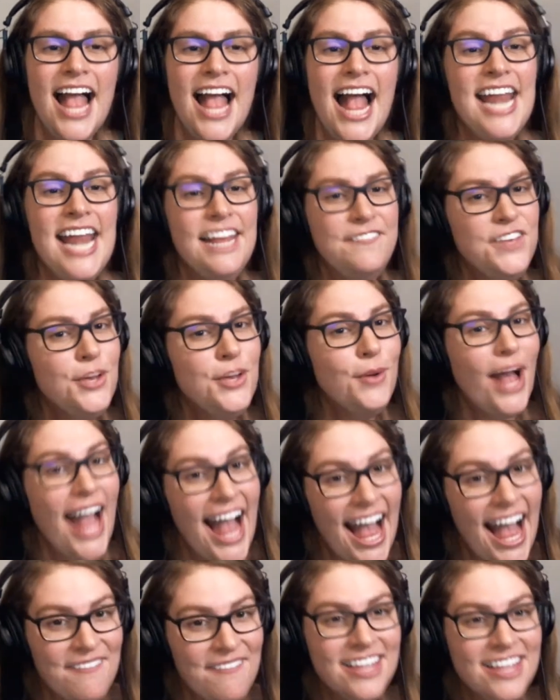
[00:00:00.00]
And if you
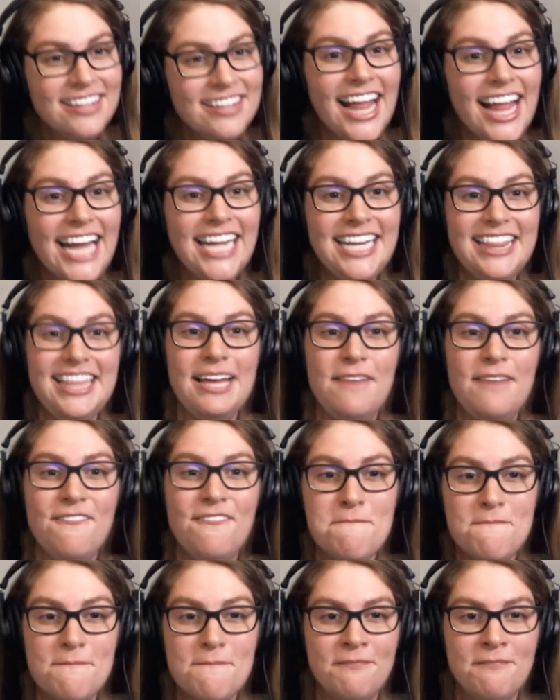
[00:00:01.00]
haven't liked the
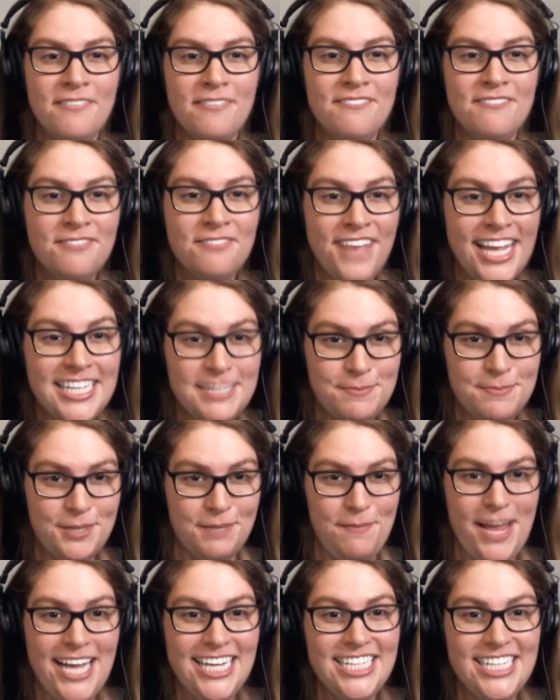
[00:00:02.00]

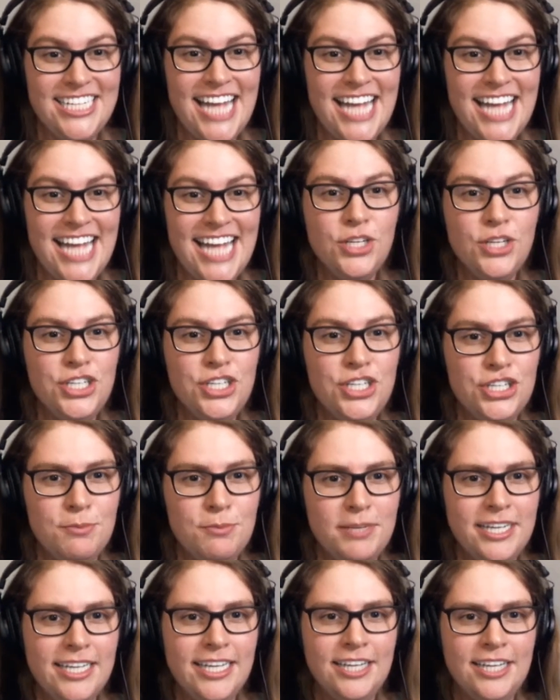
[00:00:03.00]
Facebook page yet, which
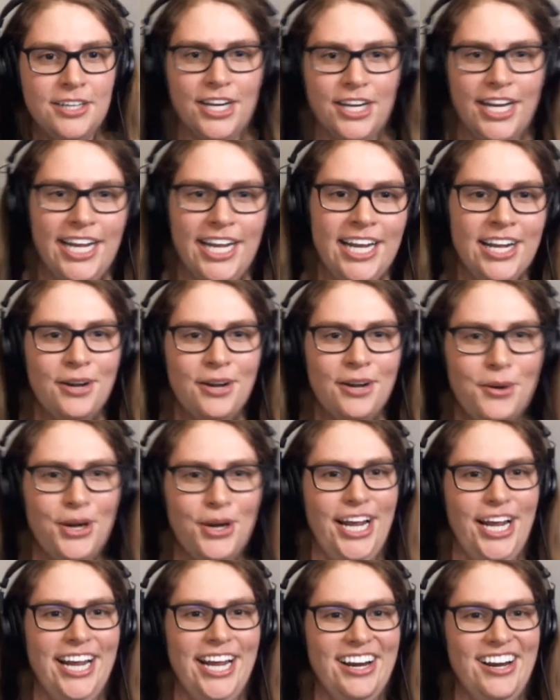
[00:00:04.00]
should be either here
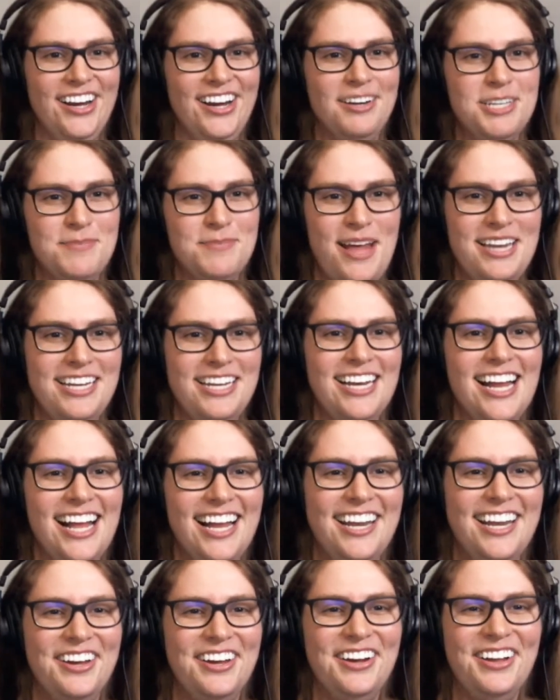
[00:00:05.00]
or here, depending
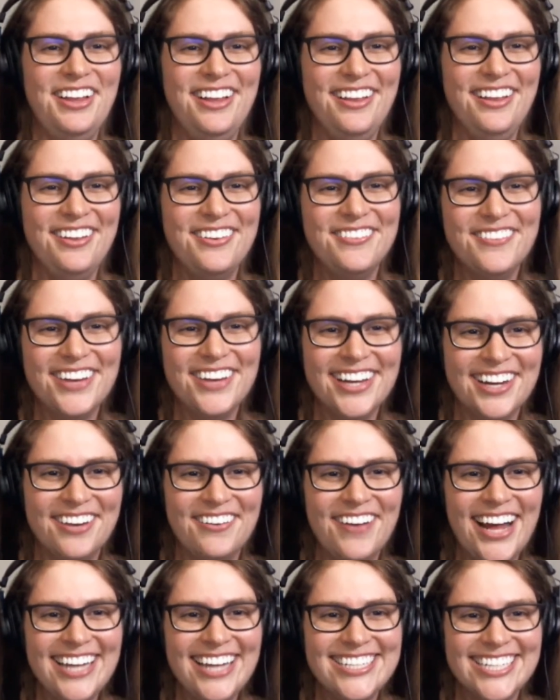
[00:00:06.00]
on where
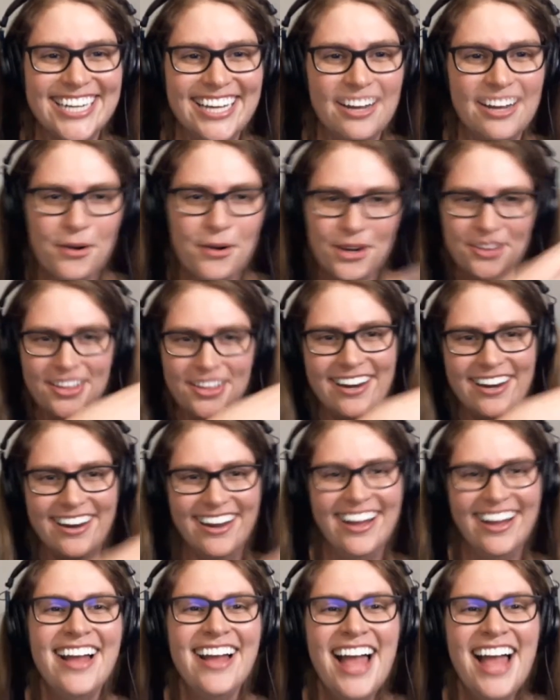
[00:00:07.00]
you're watching it, or there,